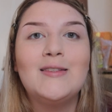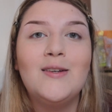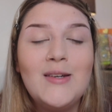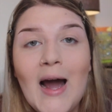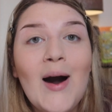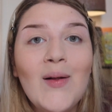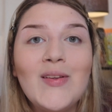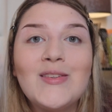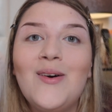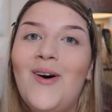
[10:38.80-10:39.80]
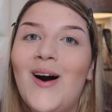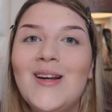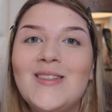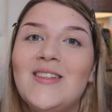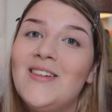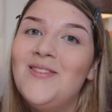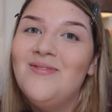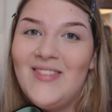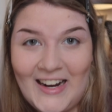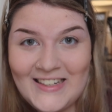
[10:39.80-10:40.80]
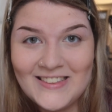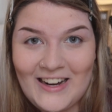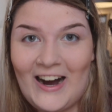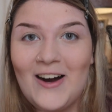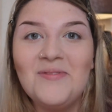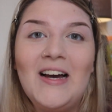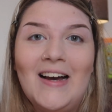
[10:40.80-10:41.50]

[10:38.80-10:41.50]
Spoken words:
So now let's go on to my job.